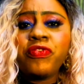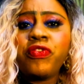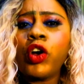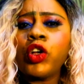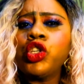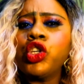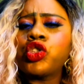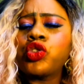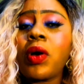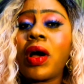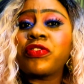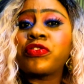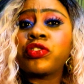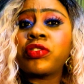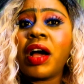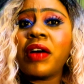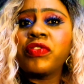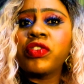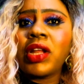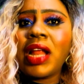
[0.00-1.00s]
for you to have
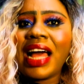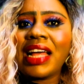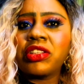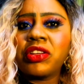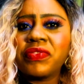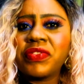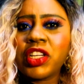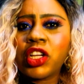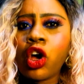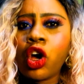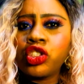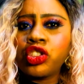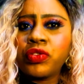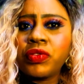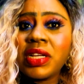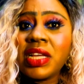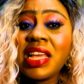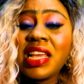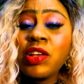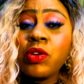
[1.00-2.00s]
traveled out of the
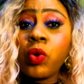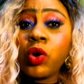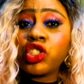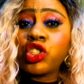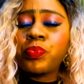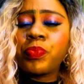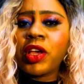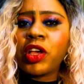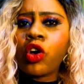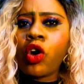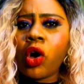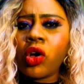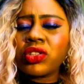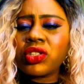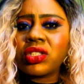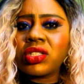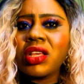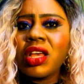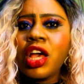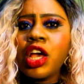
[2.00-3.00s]
country, it was
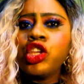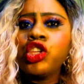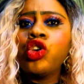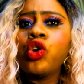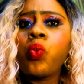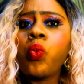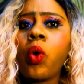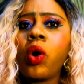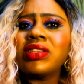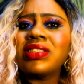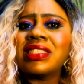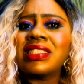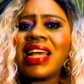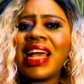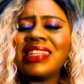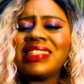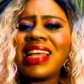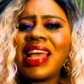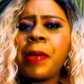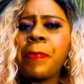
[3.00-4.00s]
because you
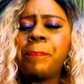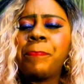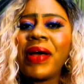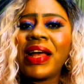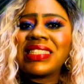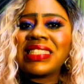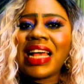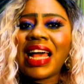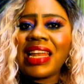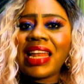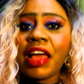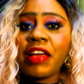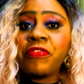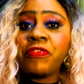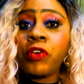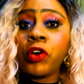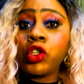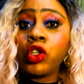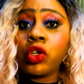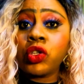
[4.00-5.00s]
wanted a better
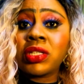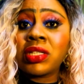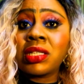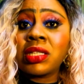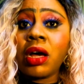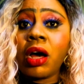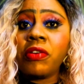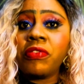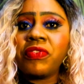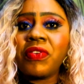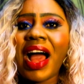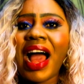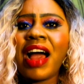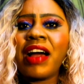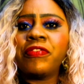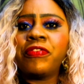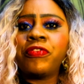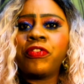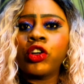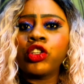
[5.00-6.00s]
life for yourself
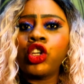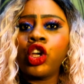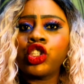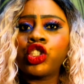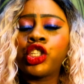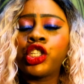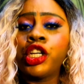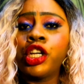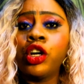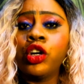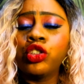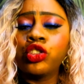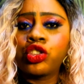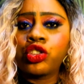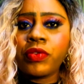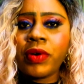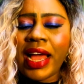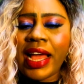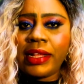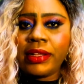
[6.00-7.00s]
and for your
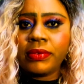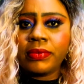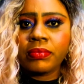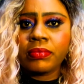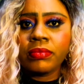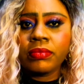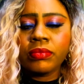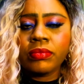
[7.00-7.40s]
children.